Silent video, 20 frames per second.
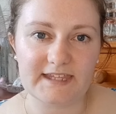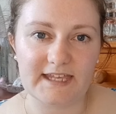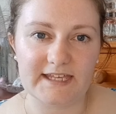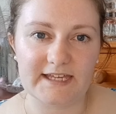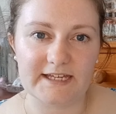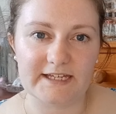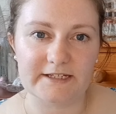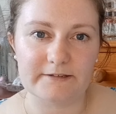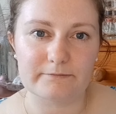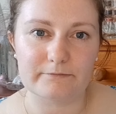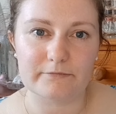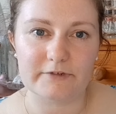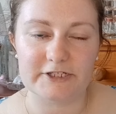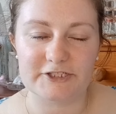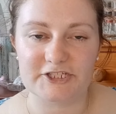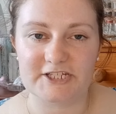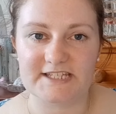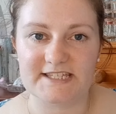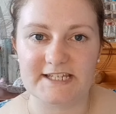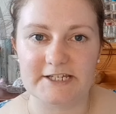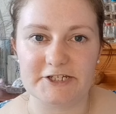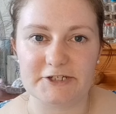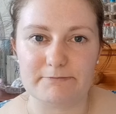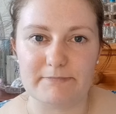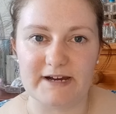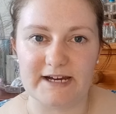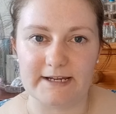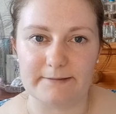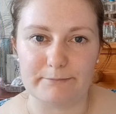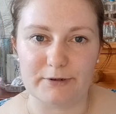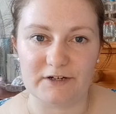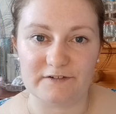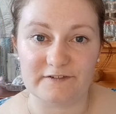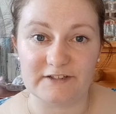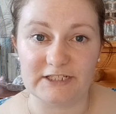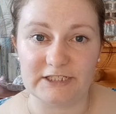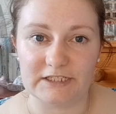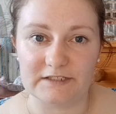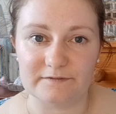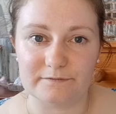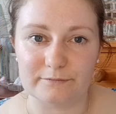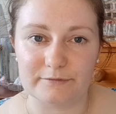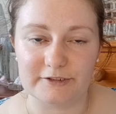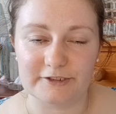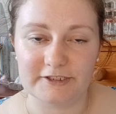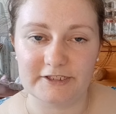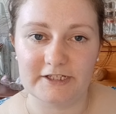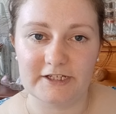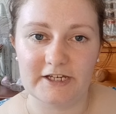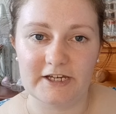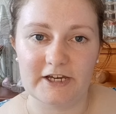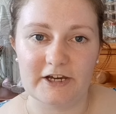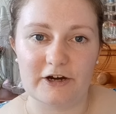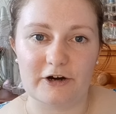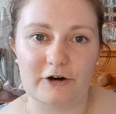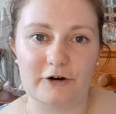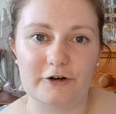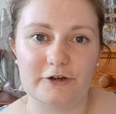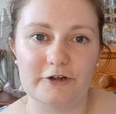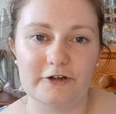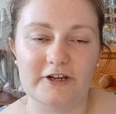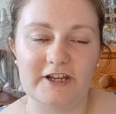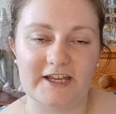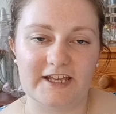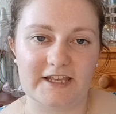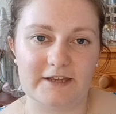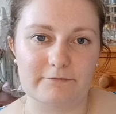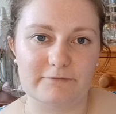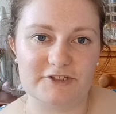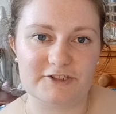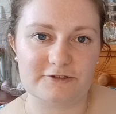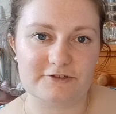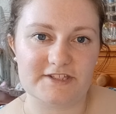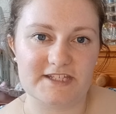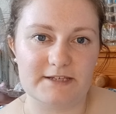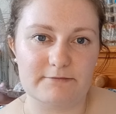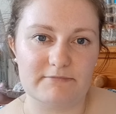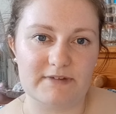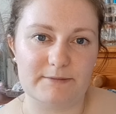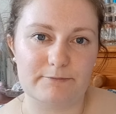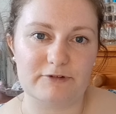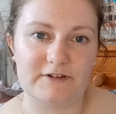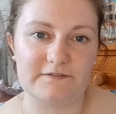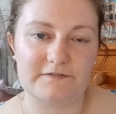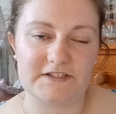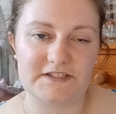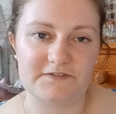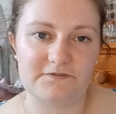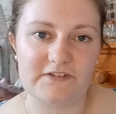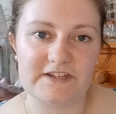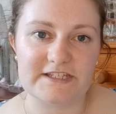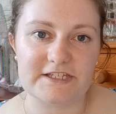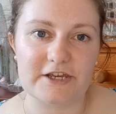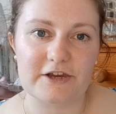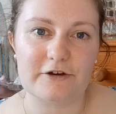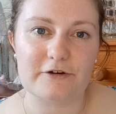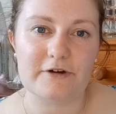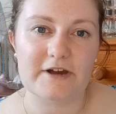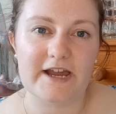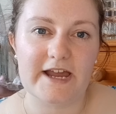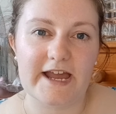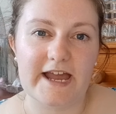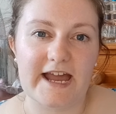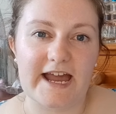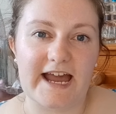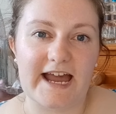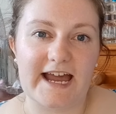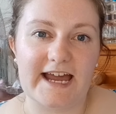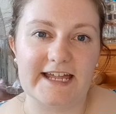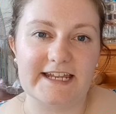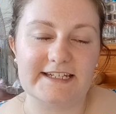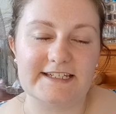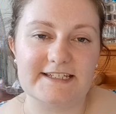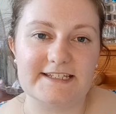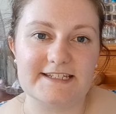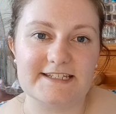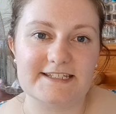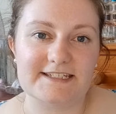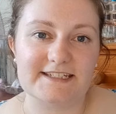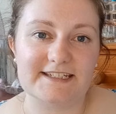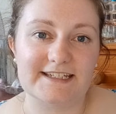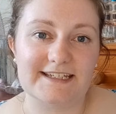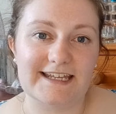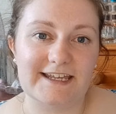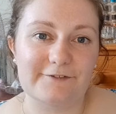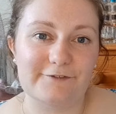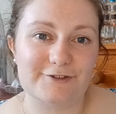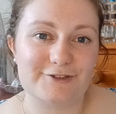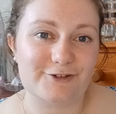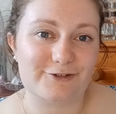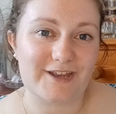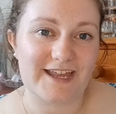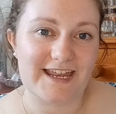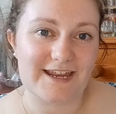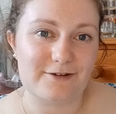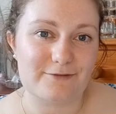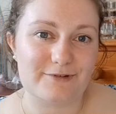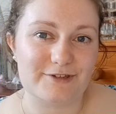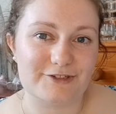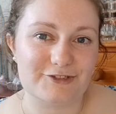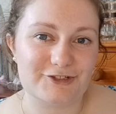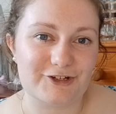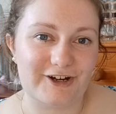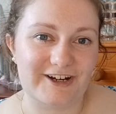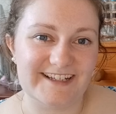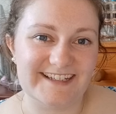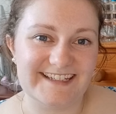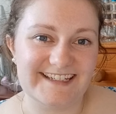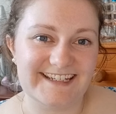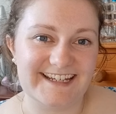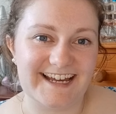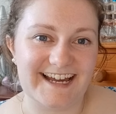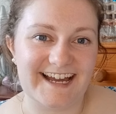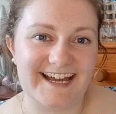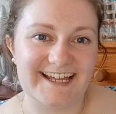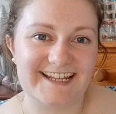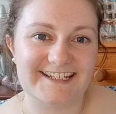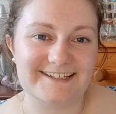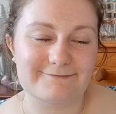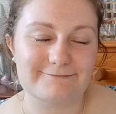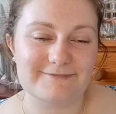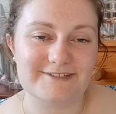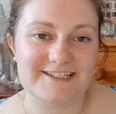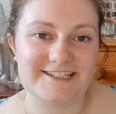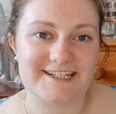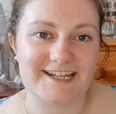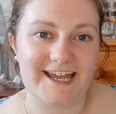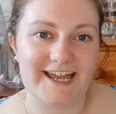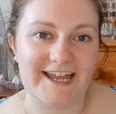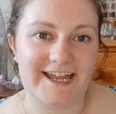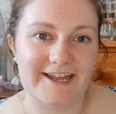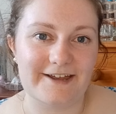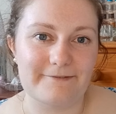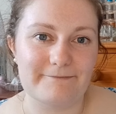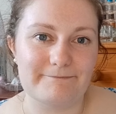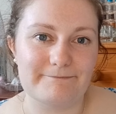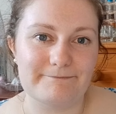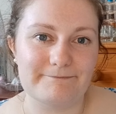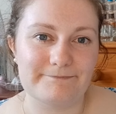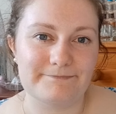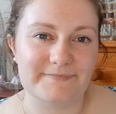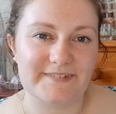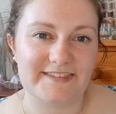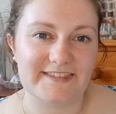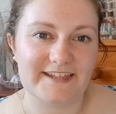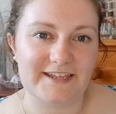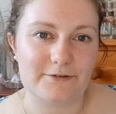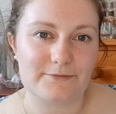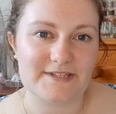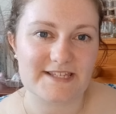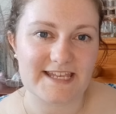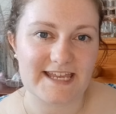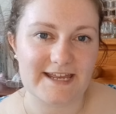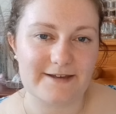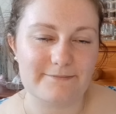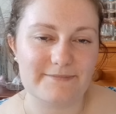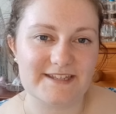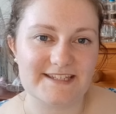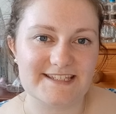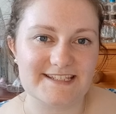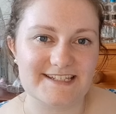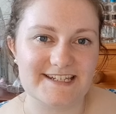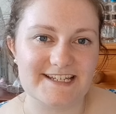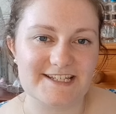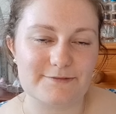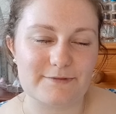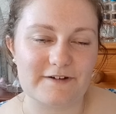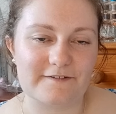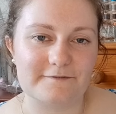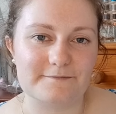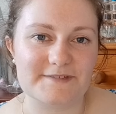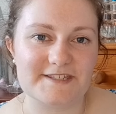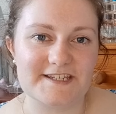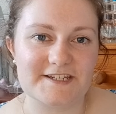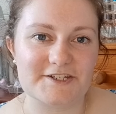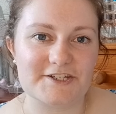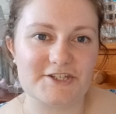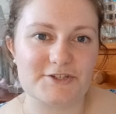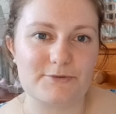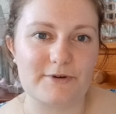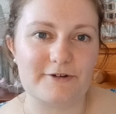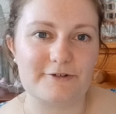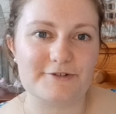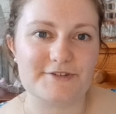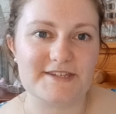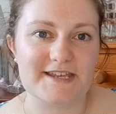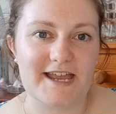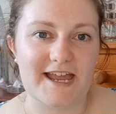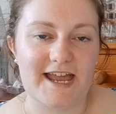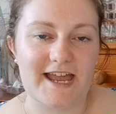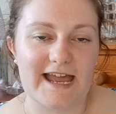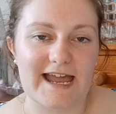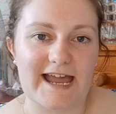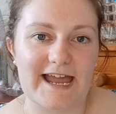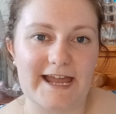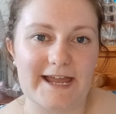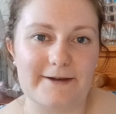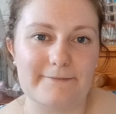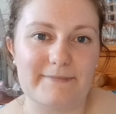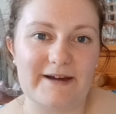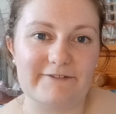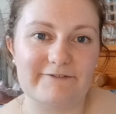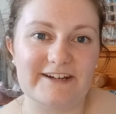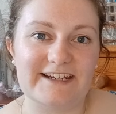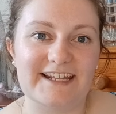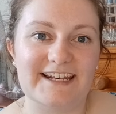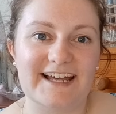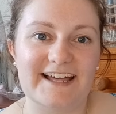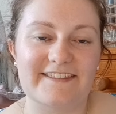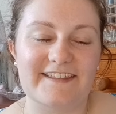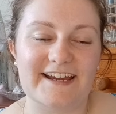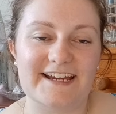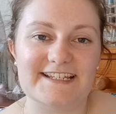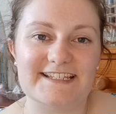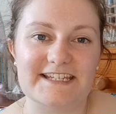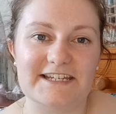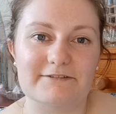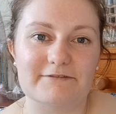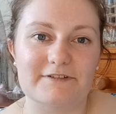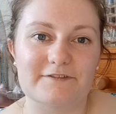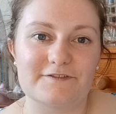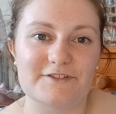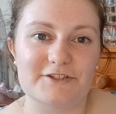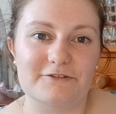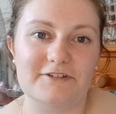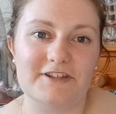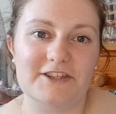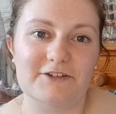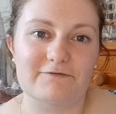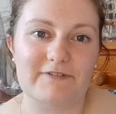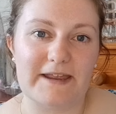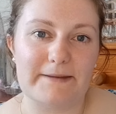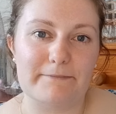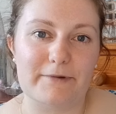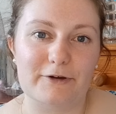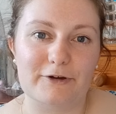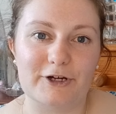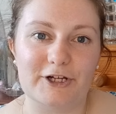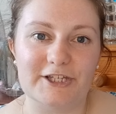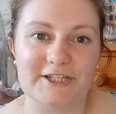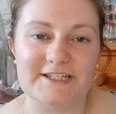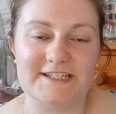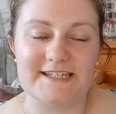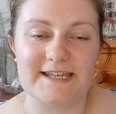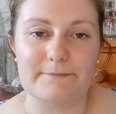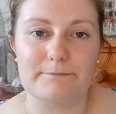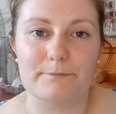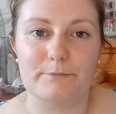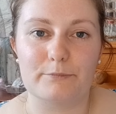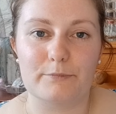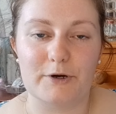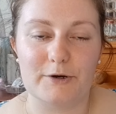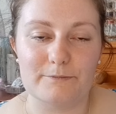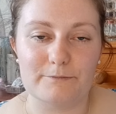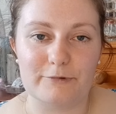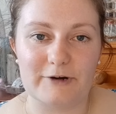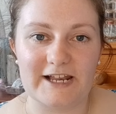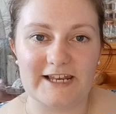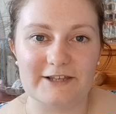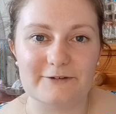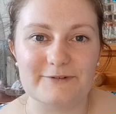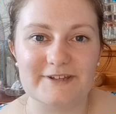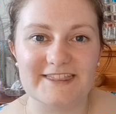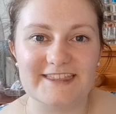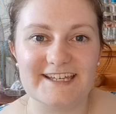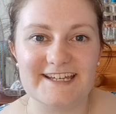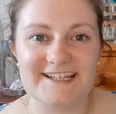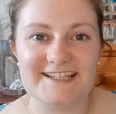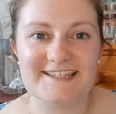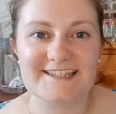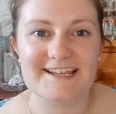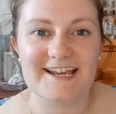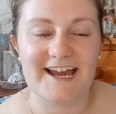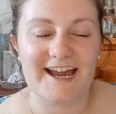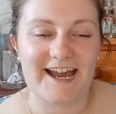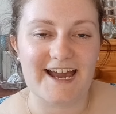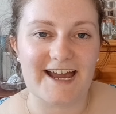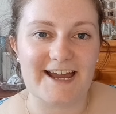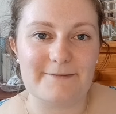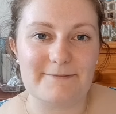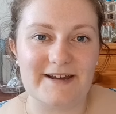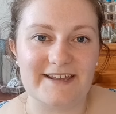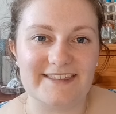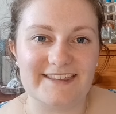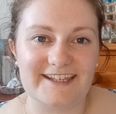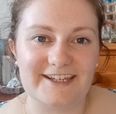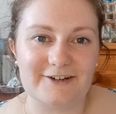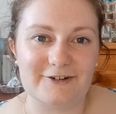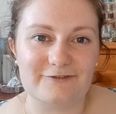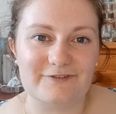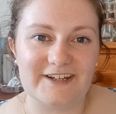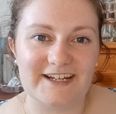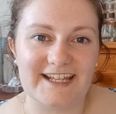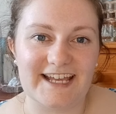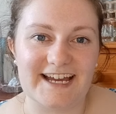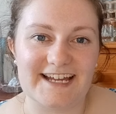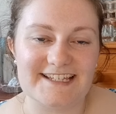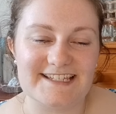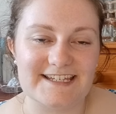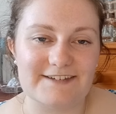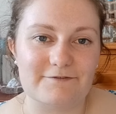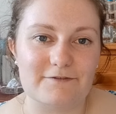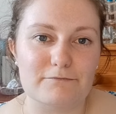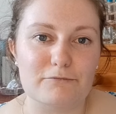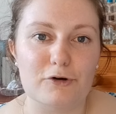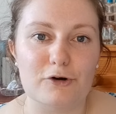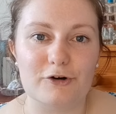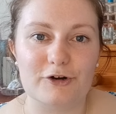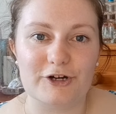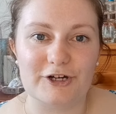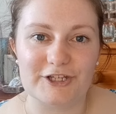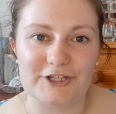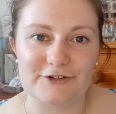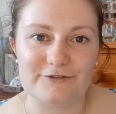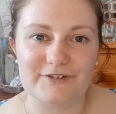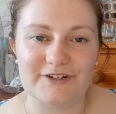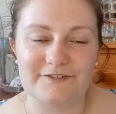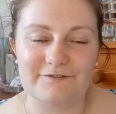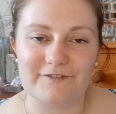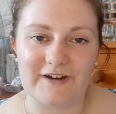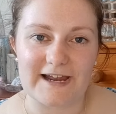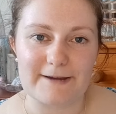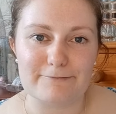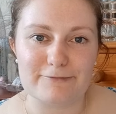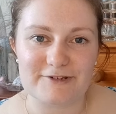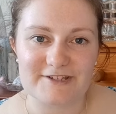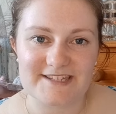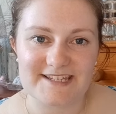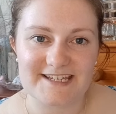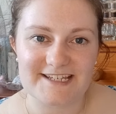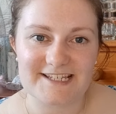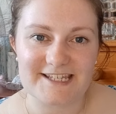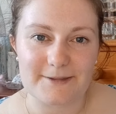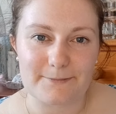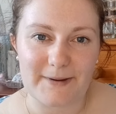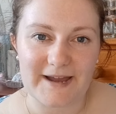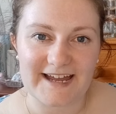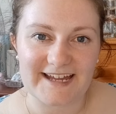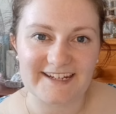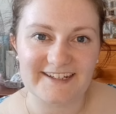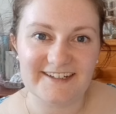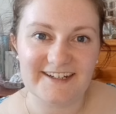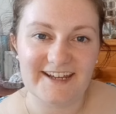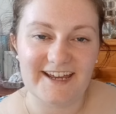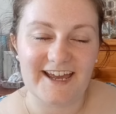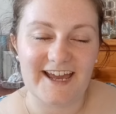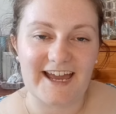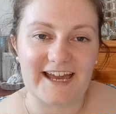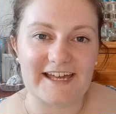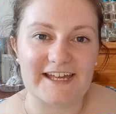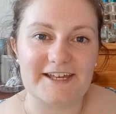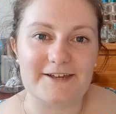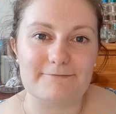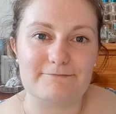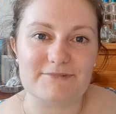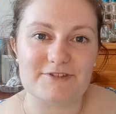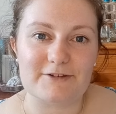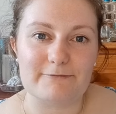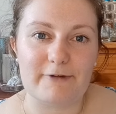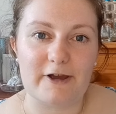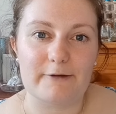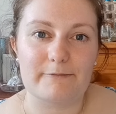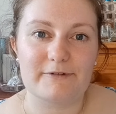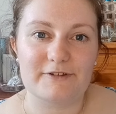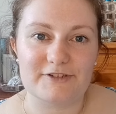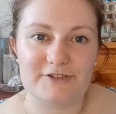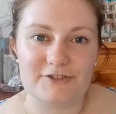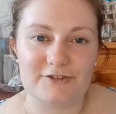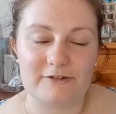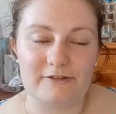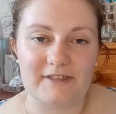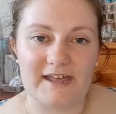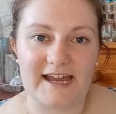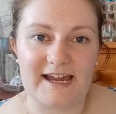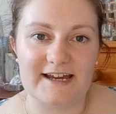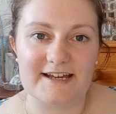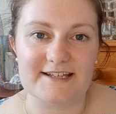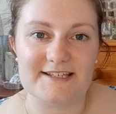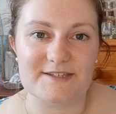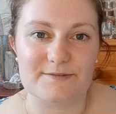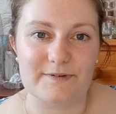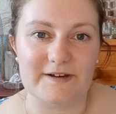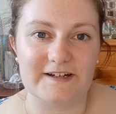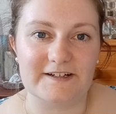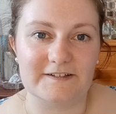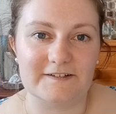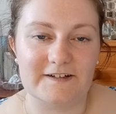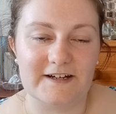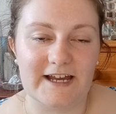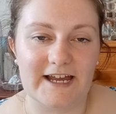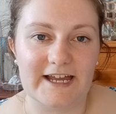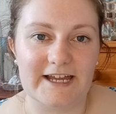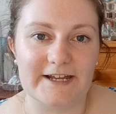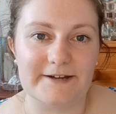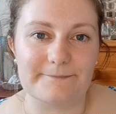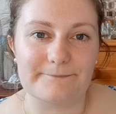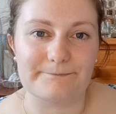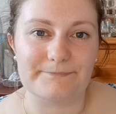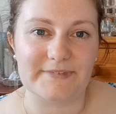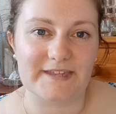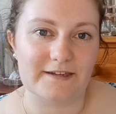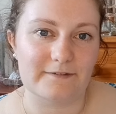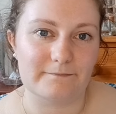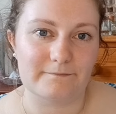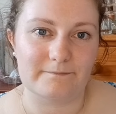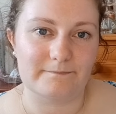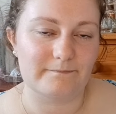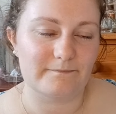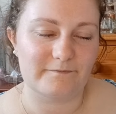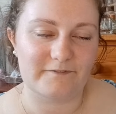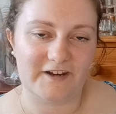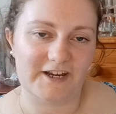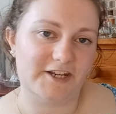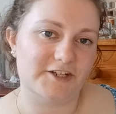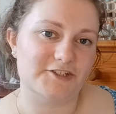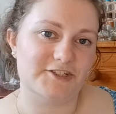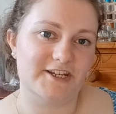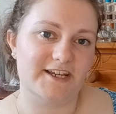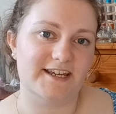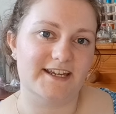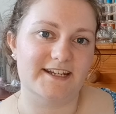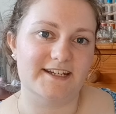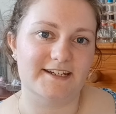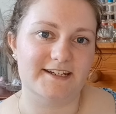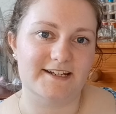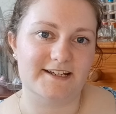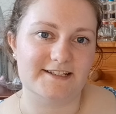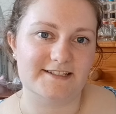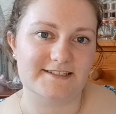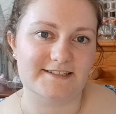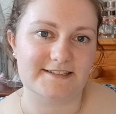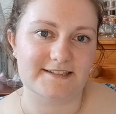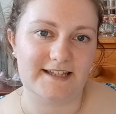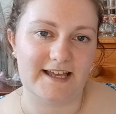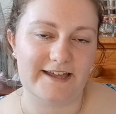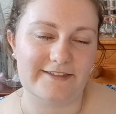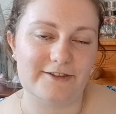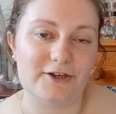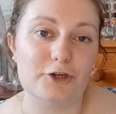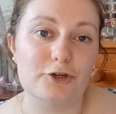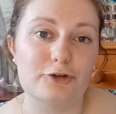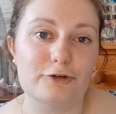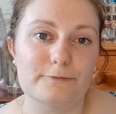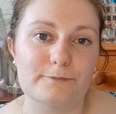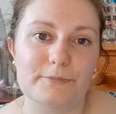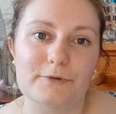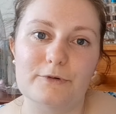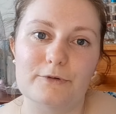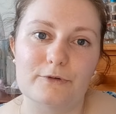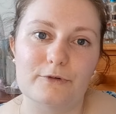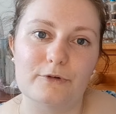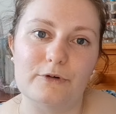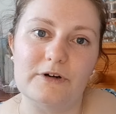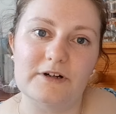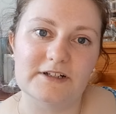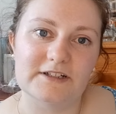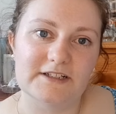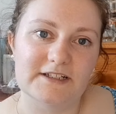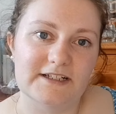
um, which I stitched my puffin Love one on, again, which you'll see in my previous video. And if it's okay with Charly and um, I think it was Kim that did it as well from Stitchy Squirrels. Um, I really like the idea of doing the rainbow coloured umbrella with this. Um, I think it will really add even more colour and vibrancy to the pattern. Um, so I'm hoping to do that as well um, and finish it in a nice either hoop or